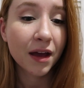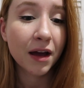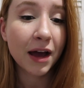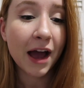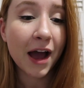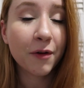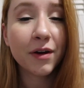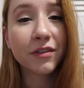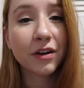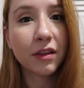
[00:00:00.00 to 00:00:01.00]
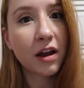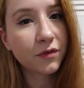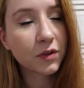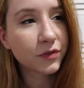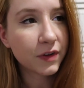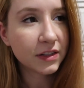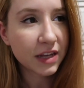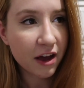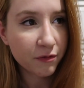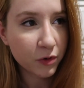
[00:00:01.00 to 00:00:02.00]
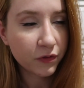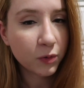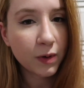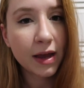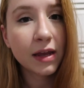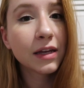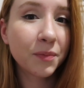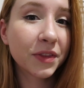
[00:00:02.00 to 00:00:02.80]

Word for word: Uh, however, a lot of those friends have moved away,